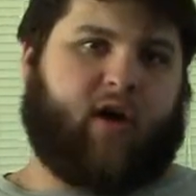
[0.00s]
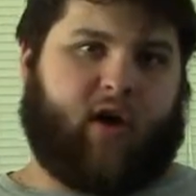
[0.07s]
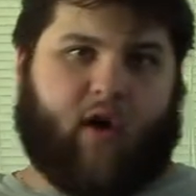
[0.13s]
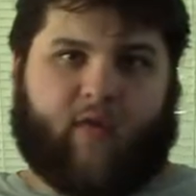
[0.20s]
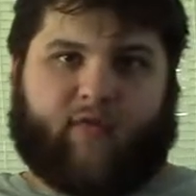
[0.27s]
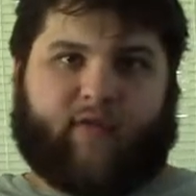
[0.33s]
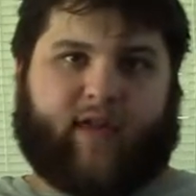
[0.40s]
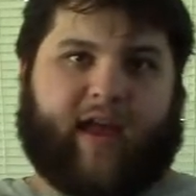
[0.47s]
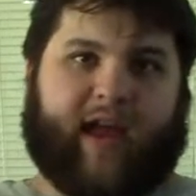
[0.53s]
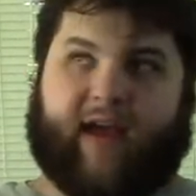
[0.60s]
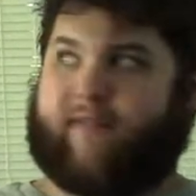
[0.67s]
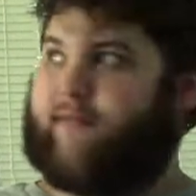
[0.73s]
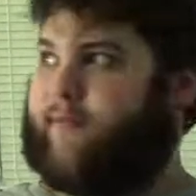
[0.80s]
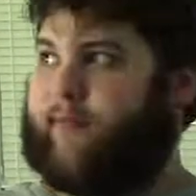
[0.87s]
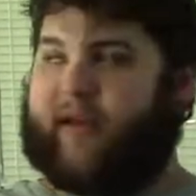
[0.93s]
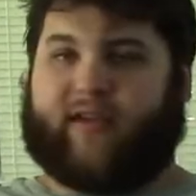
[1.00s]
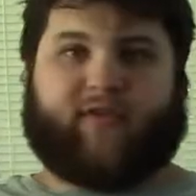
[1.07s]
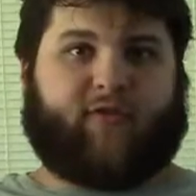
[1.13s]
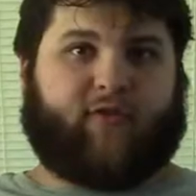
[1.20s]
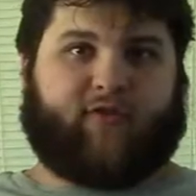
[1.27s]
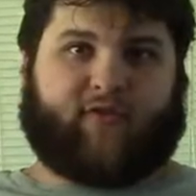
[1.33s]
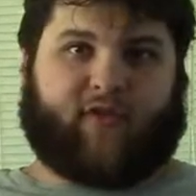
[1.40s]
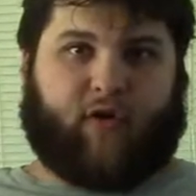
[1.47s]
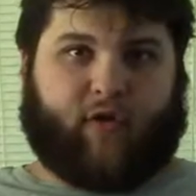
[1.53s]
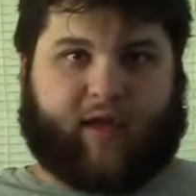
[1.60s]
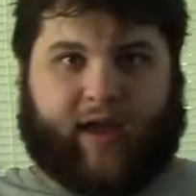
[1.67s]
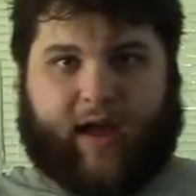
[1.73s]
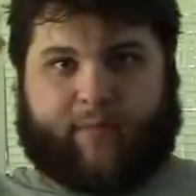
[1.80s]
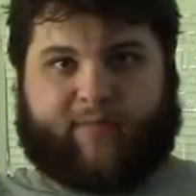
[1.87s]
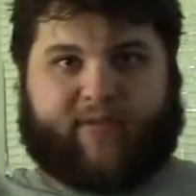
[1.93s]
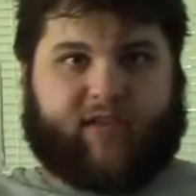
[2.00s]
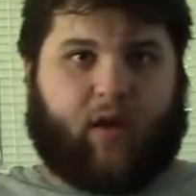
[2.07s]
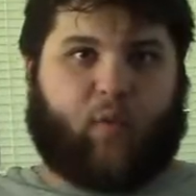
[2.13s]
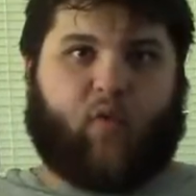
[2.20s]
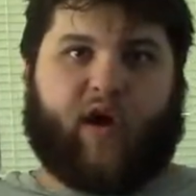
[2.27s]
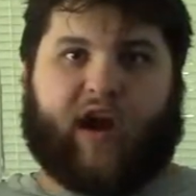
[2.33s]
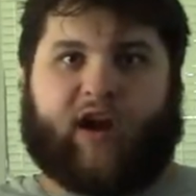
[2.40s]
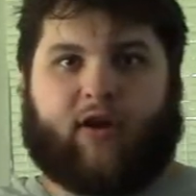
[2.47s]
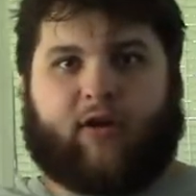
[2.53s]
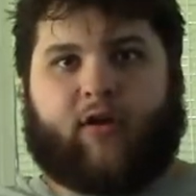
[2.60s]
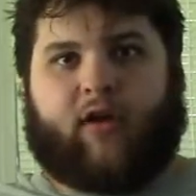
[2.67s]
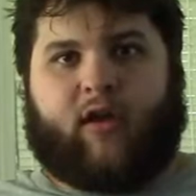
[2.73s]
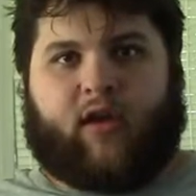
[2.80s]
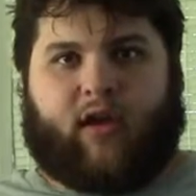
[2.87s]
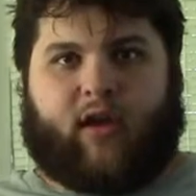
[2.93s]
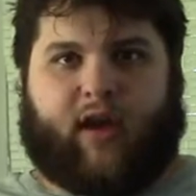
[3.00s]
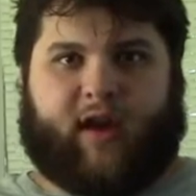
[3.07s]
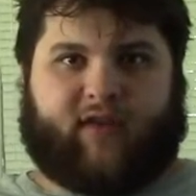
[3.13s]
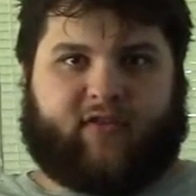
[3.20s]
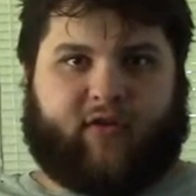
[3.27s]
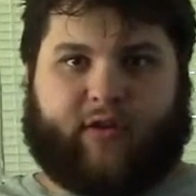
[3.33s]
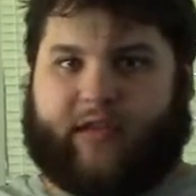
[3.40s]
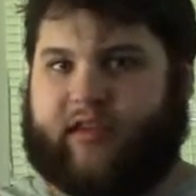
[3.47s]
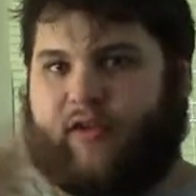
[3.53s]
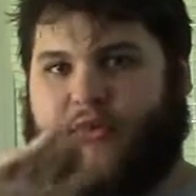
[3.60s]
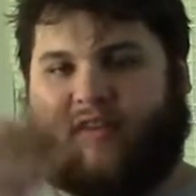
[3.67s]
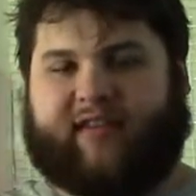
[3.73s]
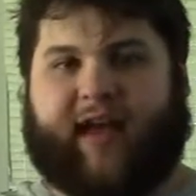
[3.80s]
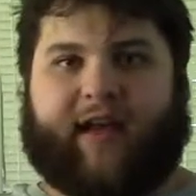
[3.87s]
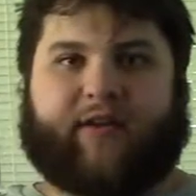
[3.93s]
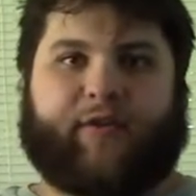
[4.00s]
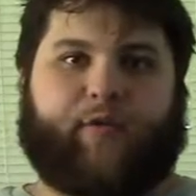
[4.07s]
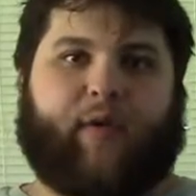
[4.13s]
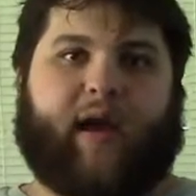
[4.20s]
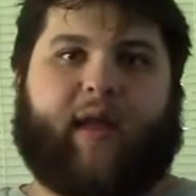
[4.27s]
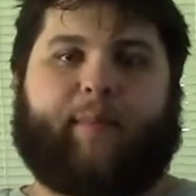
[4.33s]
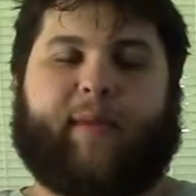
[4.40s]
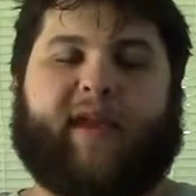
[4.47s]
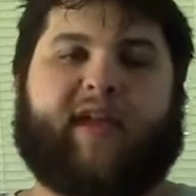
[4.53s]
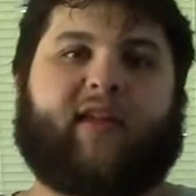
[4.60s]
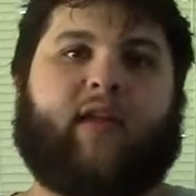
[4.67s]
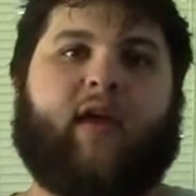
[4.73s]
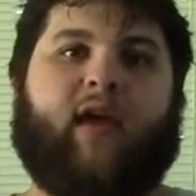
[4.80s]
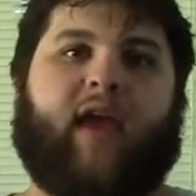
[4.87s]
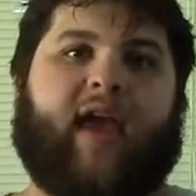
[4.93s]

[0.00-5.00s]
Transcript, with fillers: Hopefully, I have pictures going up somewhere uh, showing you exactly what I mean.